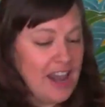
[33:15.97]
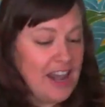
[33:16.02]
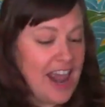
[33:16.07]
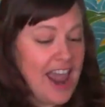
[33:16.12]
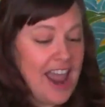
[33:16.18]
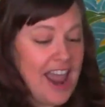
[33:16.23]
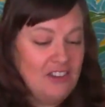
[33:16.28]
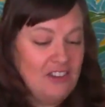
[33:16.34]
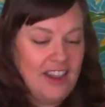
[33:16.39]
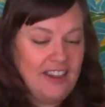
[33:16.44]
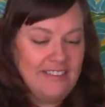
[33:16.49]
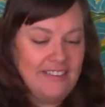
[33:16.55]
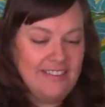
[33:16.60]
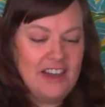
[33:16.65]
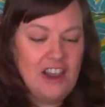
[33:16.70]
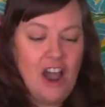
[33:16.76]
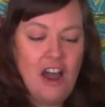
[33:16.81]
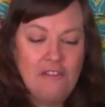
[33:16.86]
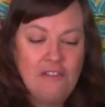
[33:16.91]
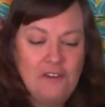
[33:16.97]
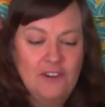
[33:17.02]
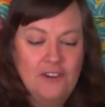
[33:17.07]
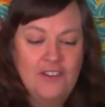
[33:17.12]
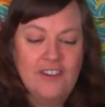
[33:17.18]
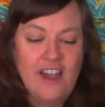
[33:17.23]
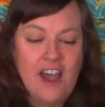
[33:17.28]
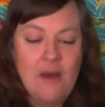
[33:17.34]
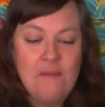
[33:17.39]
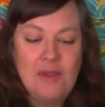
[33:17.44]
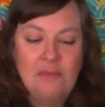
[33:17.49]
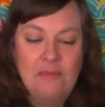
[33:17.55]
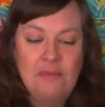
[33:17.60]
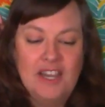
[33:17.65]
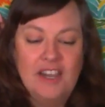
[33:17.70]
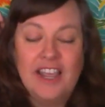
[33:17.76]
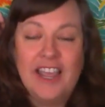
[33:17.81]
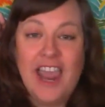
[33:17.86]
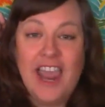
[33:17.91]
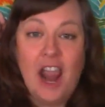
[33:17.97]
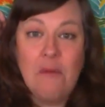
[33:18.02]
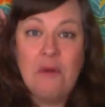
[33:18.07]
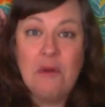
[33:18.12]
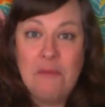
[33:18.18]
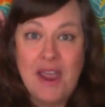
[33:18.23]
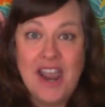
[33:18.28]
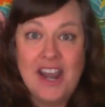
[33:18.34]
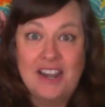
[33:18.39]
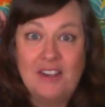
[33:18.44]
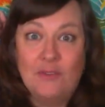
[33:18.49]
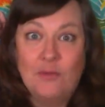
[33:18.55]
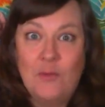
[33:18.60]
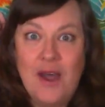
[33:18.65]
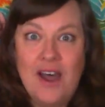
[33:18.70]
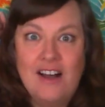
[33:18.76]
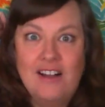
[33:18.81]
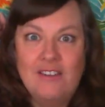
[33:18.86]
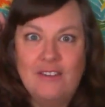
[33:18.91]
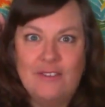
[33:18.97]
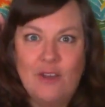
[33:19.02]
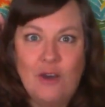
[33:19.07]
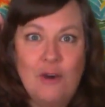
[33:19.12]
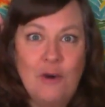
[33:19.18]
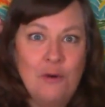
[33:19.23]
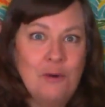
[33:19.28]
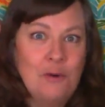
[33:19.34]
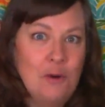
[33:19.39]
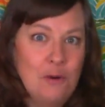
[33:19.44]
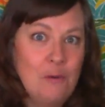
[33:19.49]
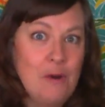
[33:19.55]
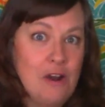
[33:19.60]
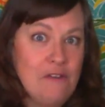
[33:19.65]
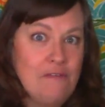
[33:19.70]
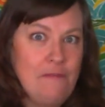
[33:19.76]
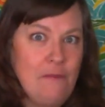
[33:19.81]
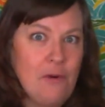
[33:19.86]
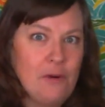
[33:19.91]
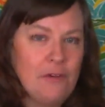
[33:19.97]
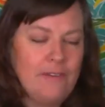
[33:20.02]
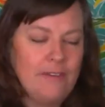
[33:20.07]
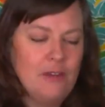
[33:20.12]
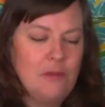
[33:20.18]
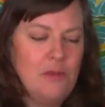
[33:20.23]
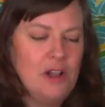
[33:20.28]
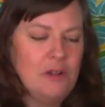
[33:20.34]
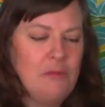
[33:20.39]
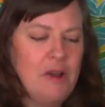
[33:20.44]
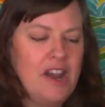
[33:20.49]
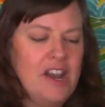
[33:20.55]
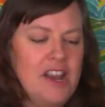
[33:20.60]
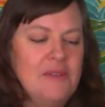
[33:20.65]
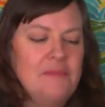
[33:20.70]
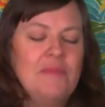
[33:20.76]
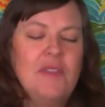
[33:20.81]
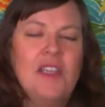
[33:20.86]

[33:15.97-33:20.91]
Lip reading: And Jesse offered to come and be the cameraman as well. So we're a foursome already.